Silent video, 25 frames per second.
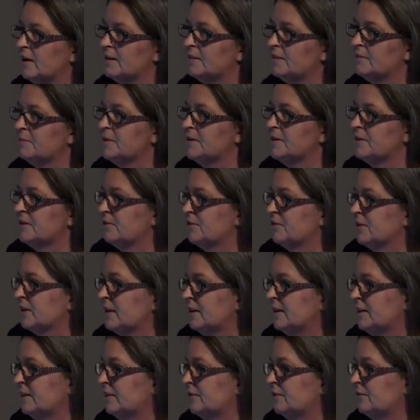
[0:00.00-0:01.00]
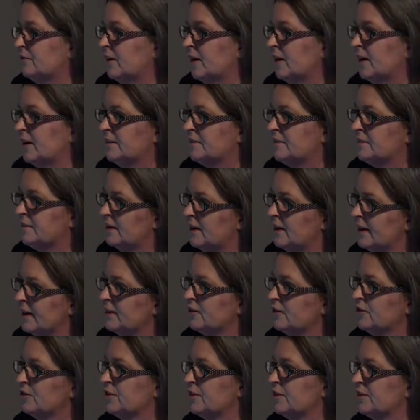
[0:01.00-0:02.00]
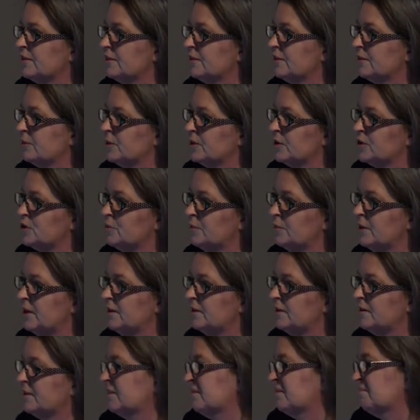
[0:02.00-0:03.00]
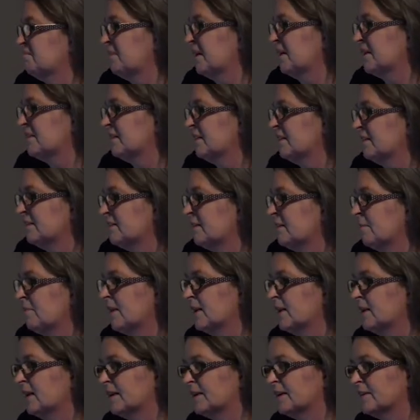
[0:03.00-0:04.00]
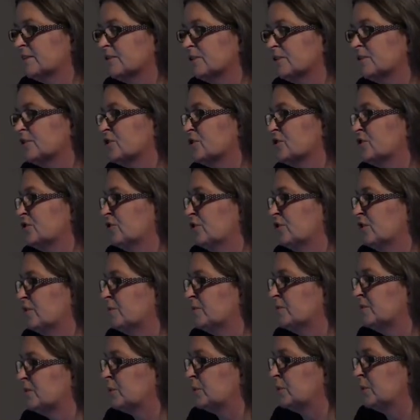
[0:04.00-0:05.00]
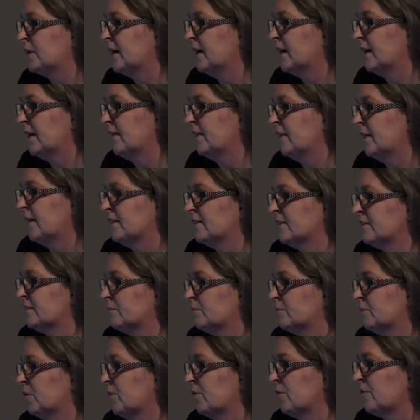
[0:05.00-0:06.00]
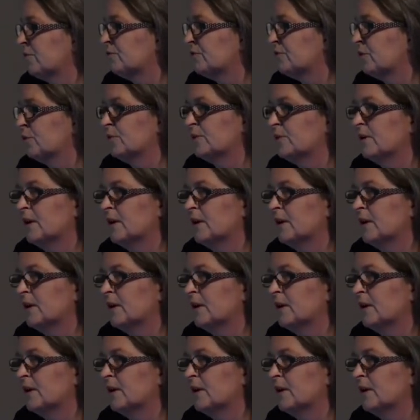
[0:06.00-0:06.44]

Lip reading: specifically defined selectors, which means basically something like search terms where there's both phone